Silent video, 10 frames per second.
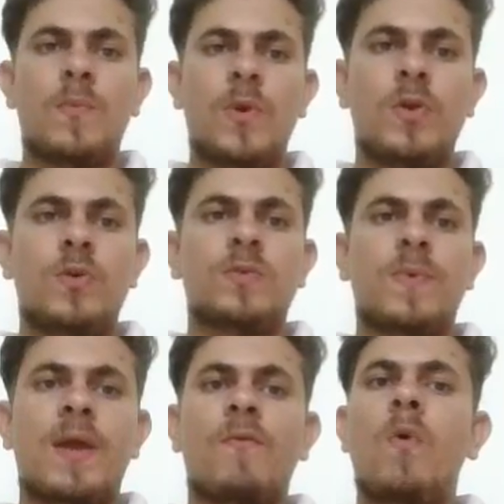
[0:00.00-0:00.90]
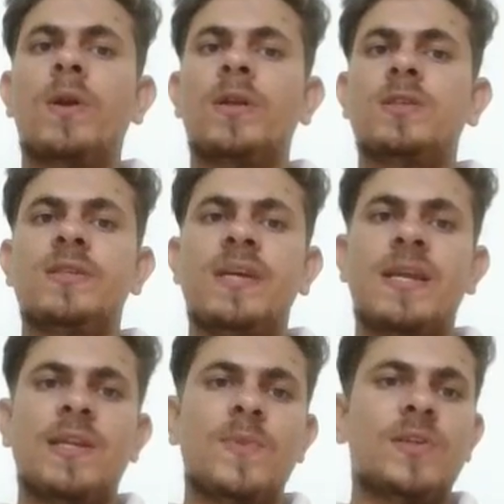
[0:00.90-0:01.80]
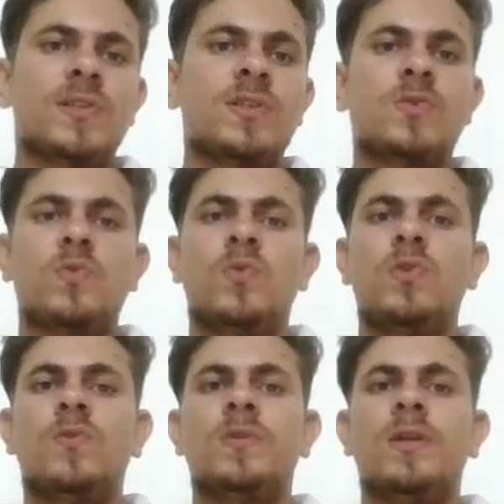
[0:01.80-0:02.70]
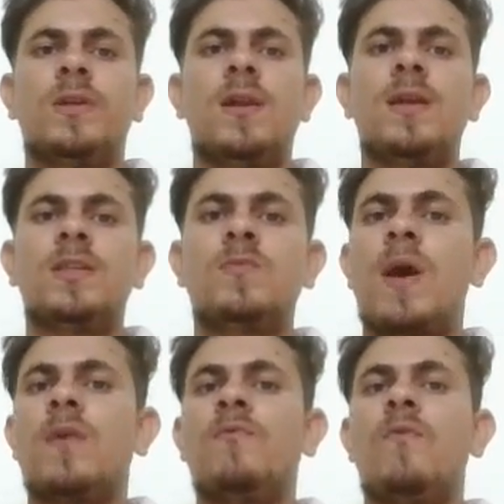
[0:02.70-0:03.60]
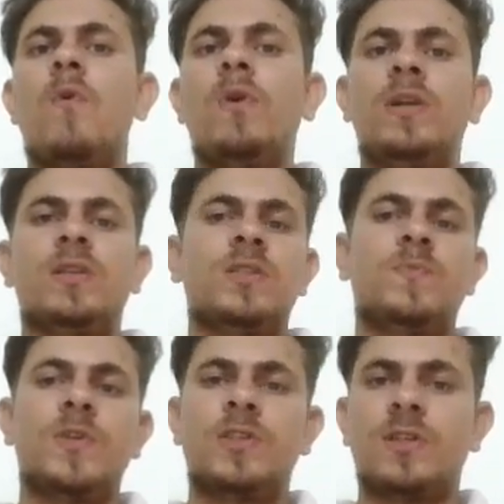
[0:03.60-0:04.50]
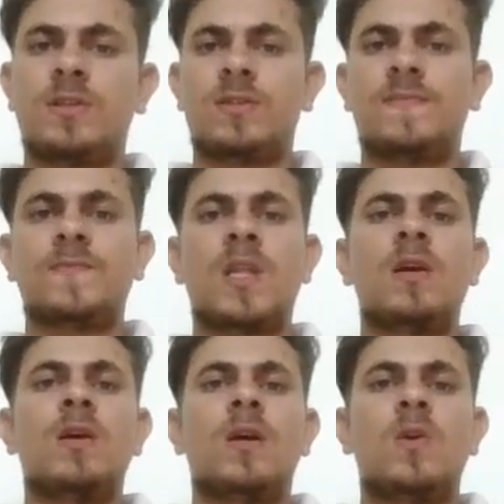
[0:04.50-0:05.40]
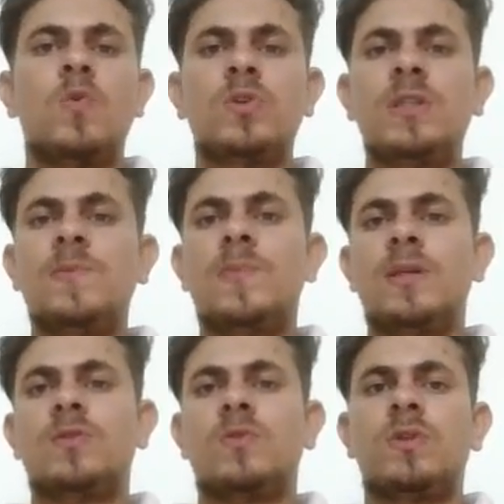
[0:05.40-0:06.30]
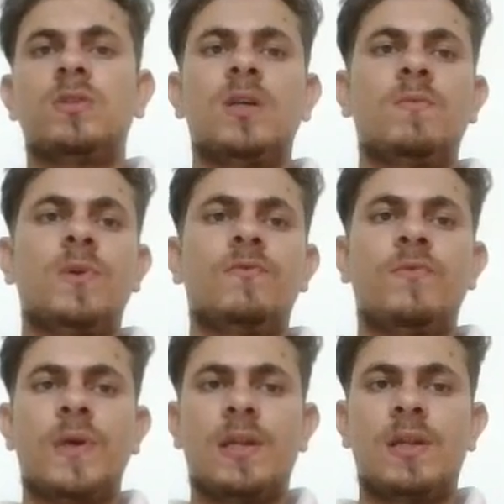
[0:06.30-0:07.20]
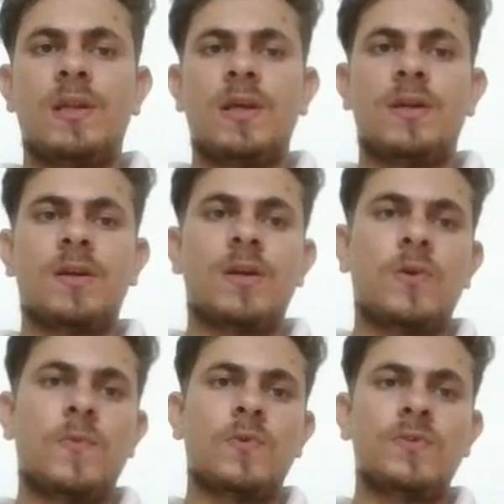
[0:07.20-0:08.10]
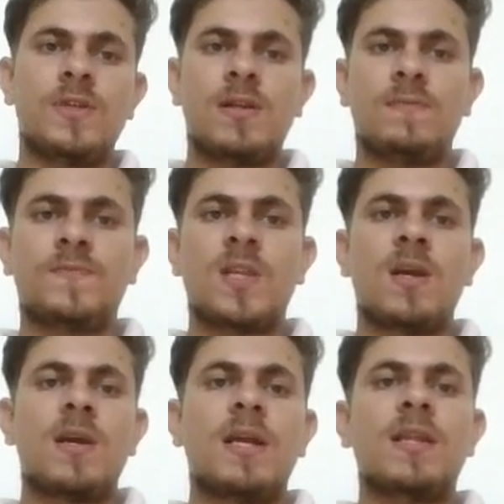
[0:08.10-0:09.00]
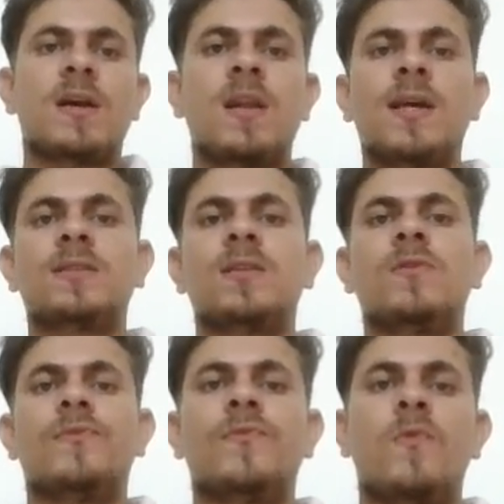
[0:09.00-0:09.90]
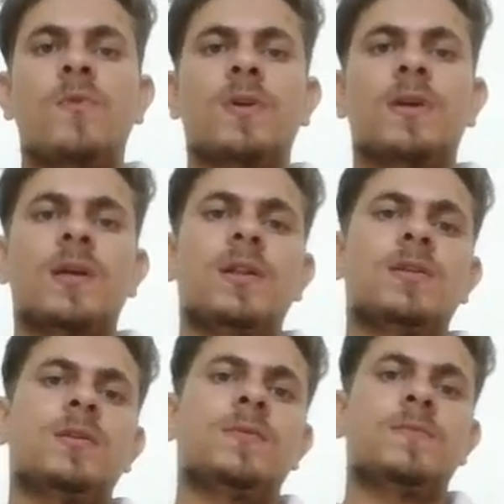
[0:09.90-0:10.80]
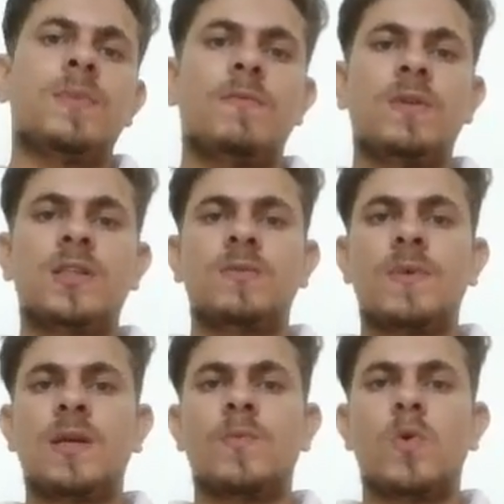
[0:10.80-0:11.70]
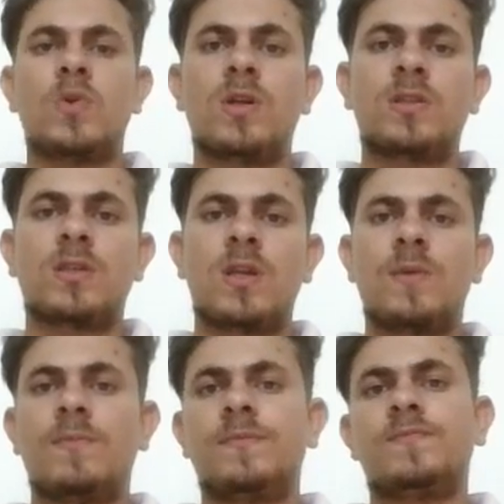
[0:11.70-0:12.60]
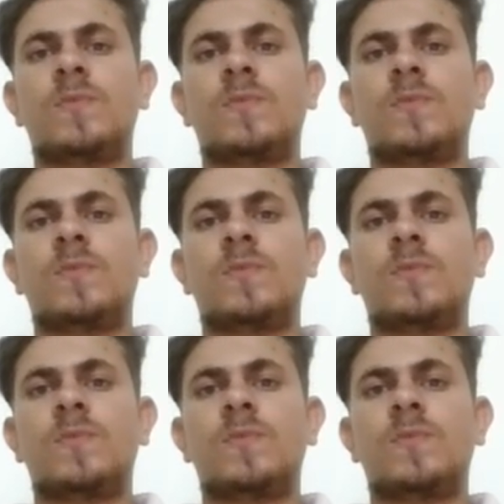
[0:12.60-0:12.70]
produced by Walt Disney Animation Studios and released by Walt Disney Pictures, loosely based on the German fairy tale Rapunzel in the collection of folk tales published by Brothers Grimm.